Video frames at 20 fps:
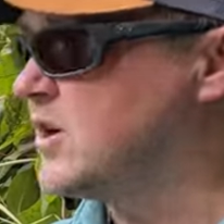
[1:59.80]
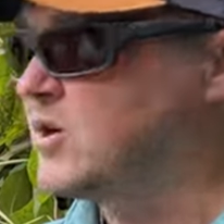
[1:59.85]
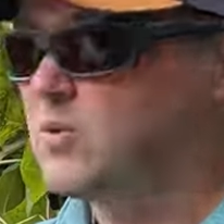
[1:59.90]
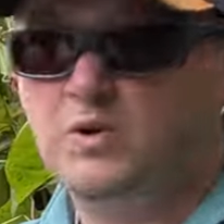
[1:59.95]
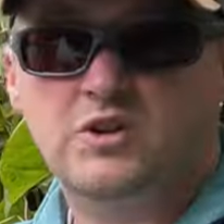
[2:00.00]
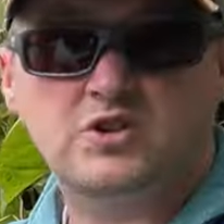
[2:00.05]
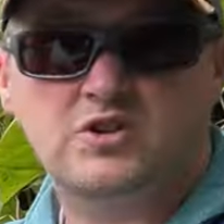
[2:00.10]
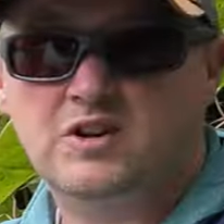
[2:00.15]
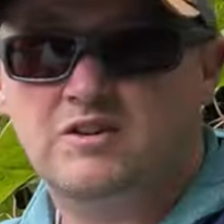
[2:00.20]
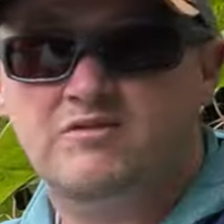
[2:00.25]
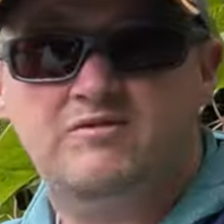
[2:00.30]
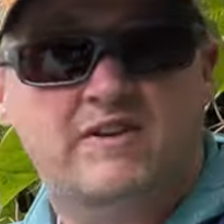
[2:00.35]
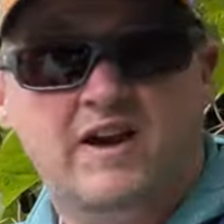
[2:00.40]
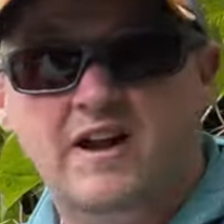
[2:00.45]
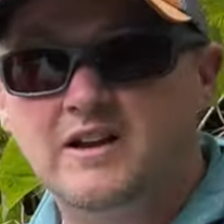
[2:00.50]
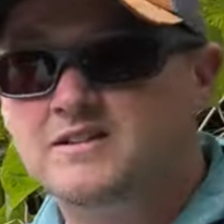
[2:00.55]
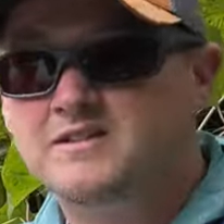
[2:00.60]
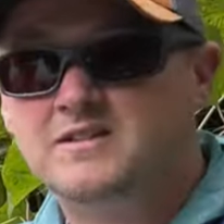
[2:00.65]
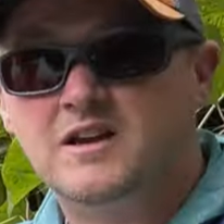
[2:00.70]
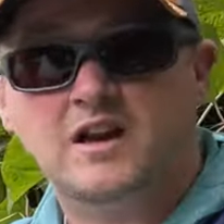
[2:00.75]
which in
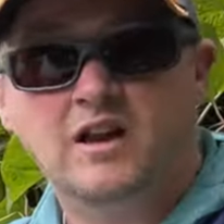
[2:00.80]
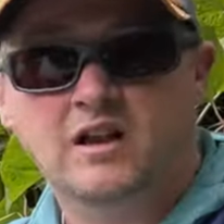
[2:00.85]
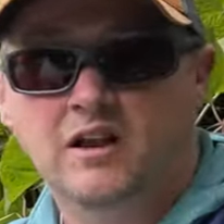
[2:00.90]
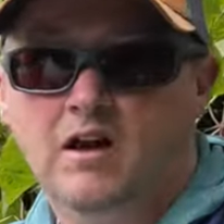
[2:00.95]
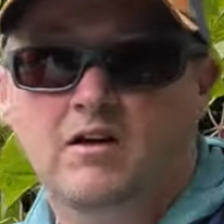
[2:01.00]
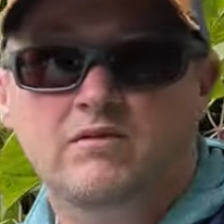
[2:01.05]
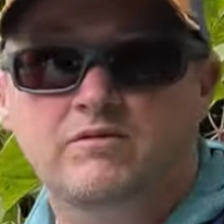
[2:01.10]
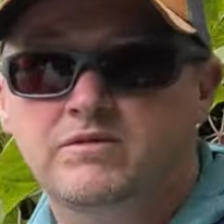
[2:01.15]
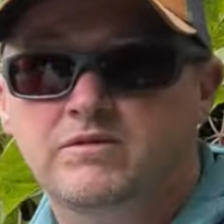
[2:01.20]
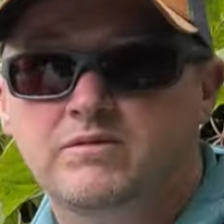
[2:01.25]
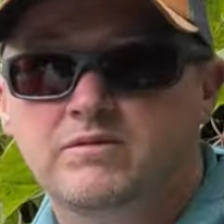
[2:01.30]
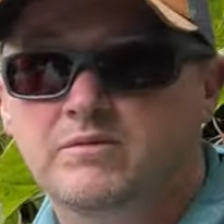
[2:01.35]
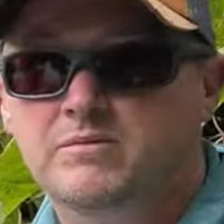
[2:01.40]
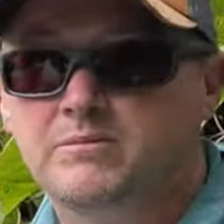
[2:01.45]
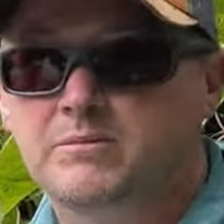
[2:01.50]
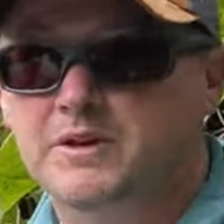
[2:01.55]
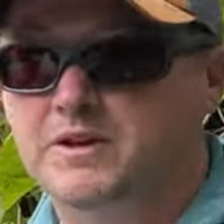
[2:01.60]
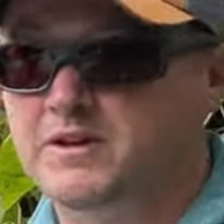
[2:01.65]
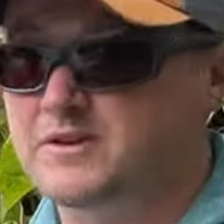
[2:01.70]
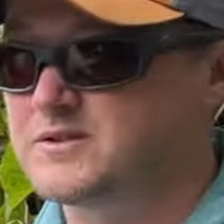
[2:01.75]
fairness I love
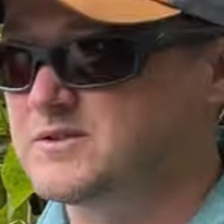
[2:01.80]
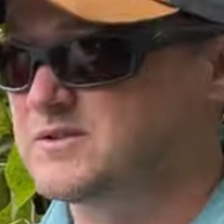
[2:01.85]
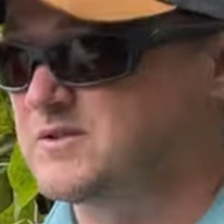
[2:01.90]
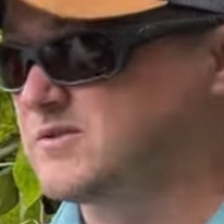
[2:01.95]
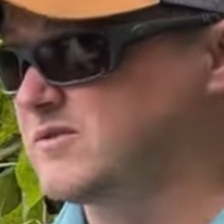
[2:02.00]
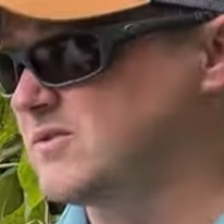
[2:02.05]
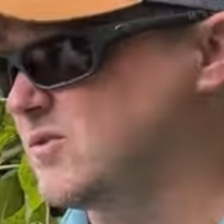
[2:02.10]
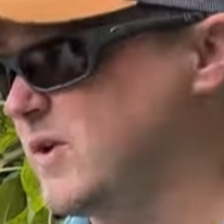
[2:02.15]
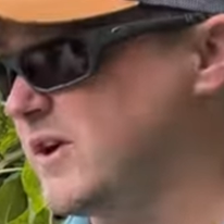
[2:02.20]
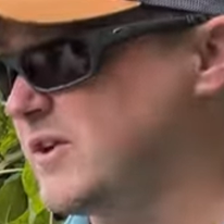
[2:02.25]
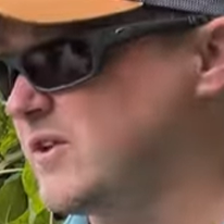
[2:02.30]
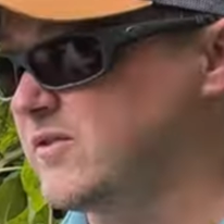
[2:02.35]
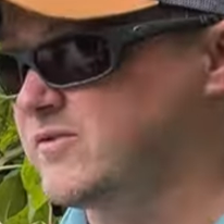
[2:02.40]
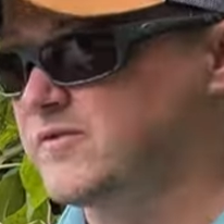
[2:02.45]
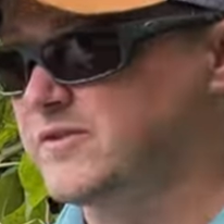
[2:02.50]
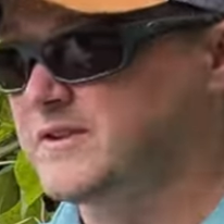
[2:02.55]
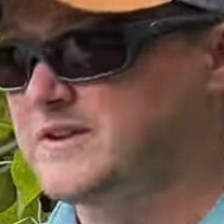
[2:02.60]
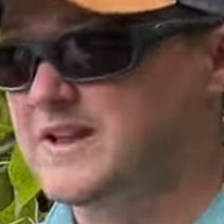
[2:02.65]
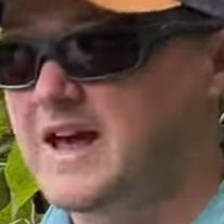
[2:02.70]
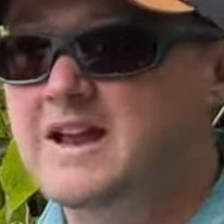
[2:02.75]
because quite
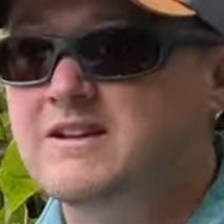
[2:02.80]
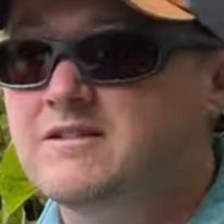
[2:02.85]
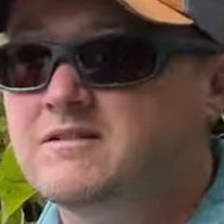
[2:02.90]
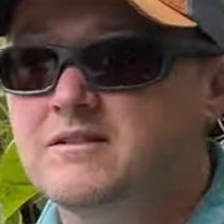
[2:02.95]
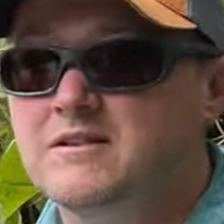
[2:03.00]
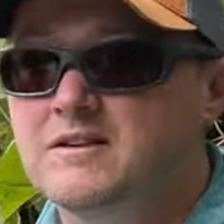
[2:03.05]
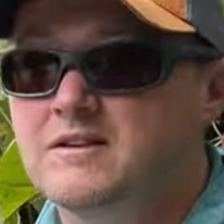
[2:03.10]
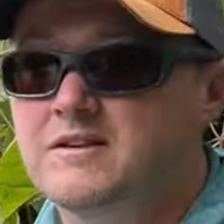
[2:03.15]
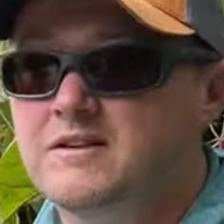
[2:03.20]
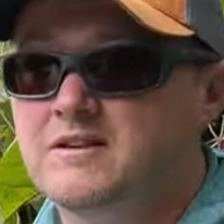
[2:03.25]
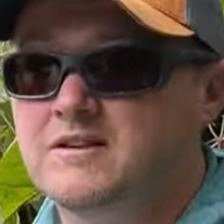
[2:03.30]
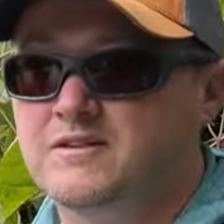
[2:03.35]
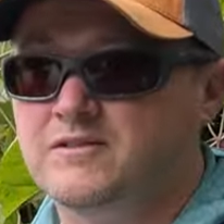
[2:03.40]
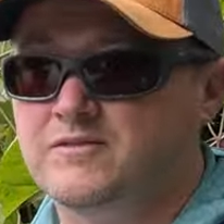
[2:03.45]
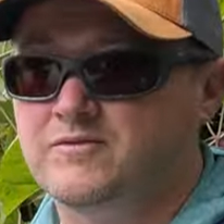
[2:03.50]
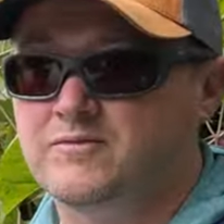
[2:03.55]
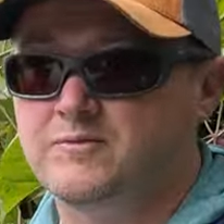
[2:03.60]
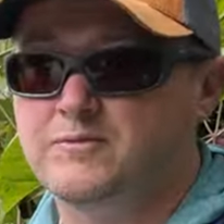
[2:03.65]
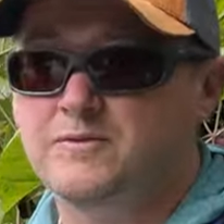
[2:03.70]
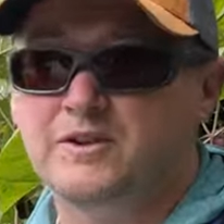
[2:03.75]
often then
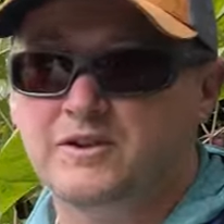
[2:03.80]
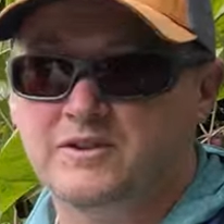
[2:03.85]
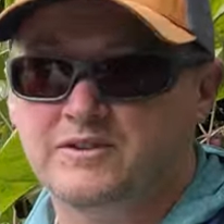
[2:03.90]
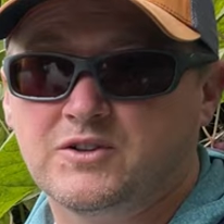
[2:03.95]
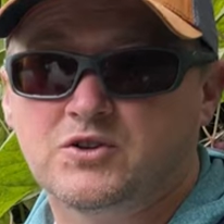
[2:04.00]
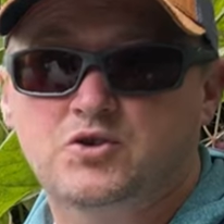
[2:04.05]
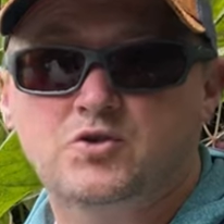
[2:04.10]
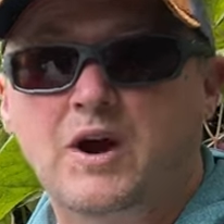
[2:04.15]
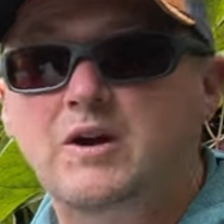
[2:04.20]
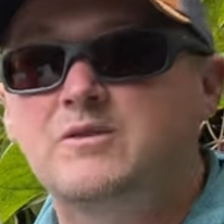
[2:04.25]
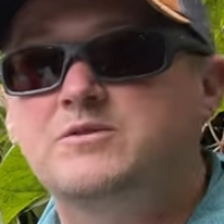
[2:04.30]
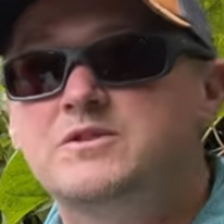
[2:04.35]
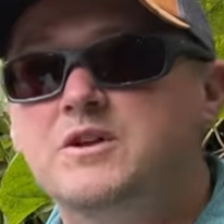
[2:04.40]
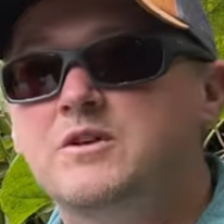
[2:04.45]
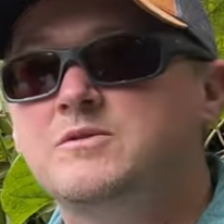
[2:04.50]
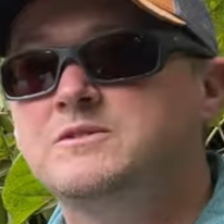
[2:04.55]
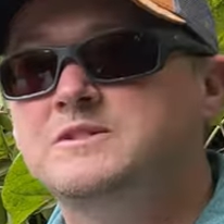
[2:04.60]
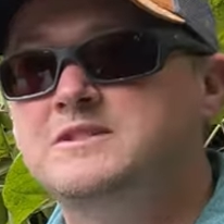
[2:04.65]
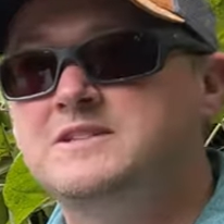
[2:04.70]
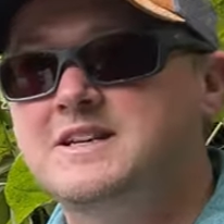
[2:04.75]
the, the, trout
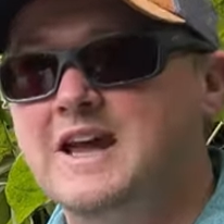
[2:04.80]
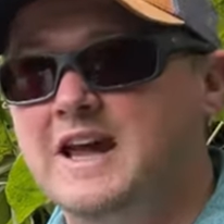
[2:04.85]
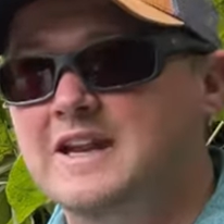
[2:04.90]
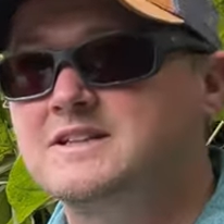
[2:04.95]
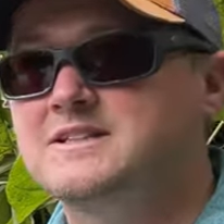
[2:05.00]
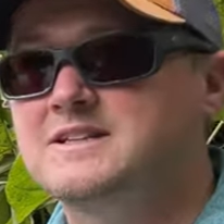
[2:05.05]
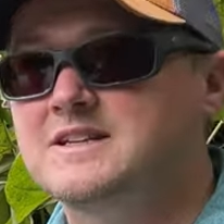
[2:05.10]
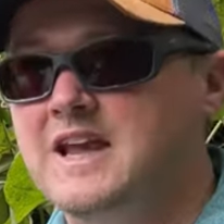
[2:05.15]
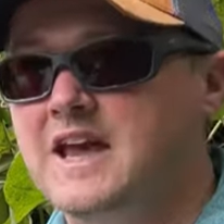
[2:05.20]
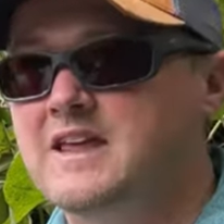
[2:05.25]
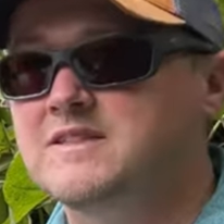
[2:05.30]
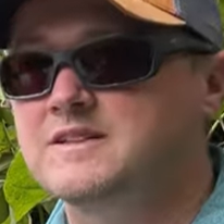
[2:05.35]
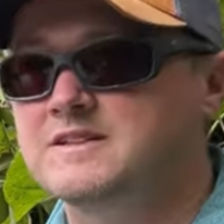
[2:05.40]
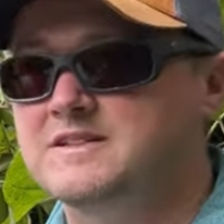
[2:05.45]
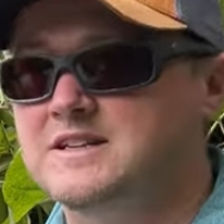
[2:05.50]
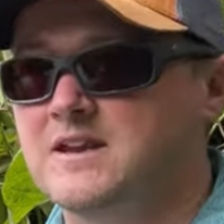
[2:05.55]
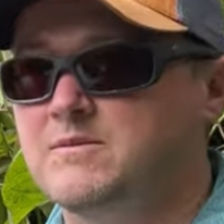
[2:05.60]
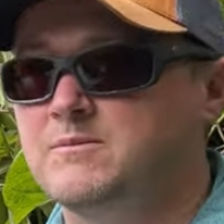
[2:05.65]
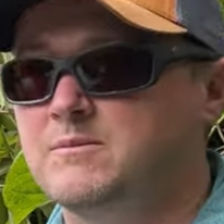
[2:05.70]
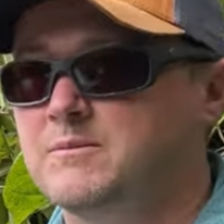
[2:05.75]
don't tend to get the
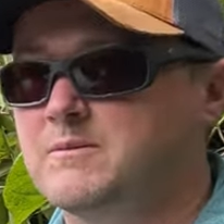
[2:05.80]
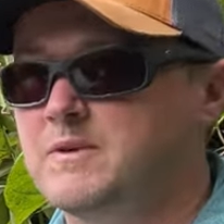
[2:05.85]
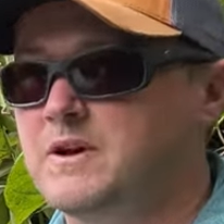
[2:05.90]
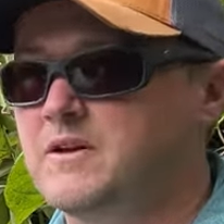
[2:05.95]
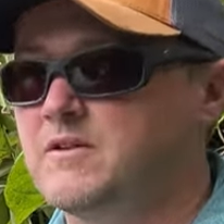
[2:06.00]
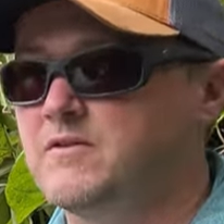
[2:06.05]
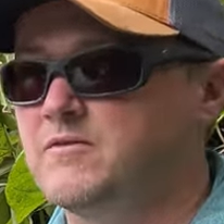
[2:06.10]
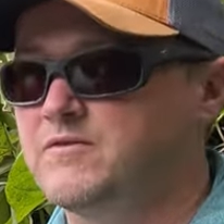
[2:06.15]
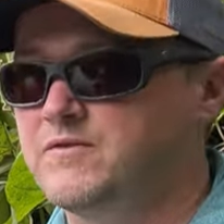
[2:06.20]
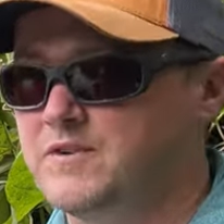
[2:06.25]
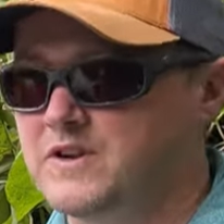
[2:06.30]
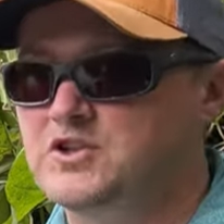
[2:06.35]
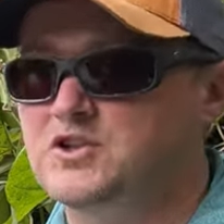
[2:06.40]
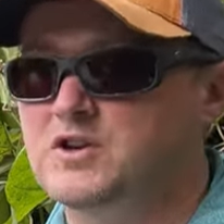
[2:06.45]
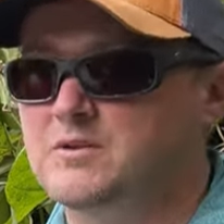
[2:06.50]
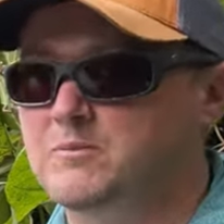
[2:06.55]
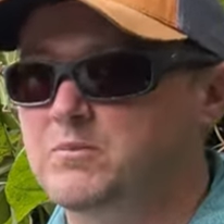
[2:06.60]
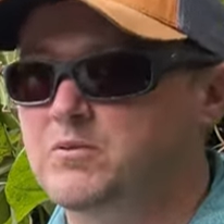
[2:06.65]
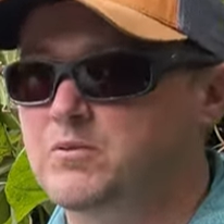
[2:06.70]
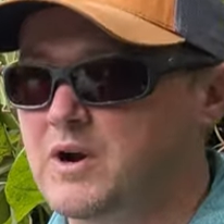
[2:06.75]
same
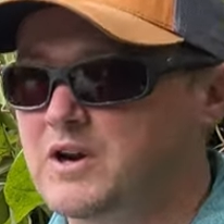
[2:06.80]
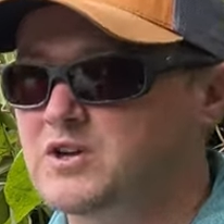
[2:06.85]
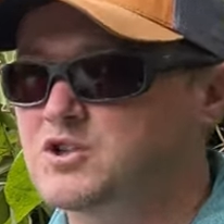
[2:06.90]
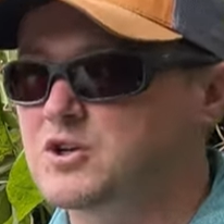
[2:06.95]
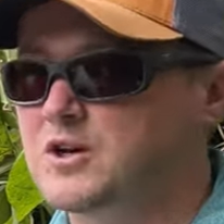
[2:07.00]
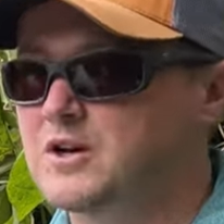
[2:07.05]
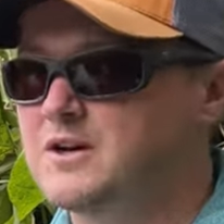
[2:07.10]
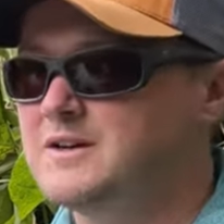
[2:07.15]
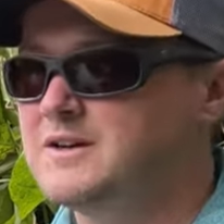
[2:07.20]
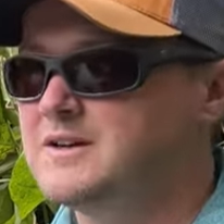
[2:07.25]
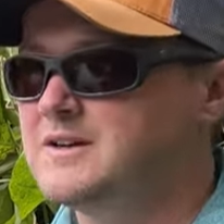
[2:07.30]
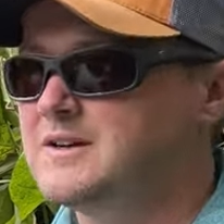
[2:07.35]
fishing pressure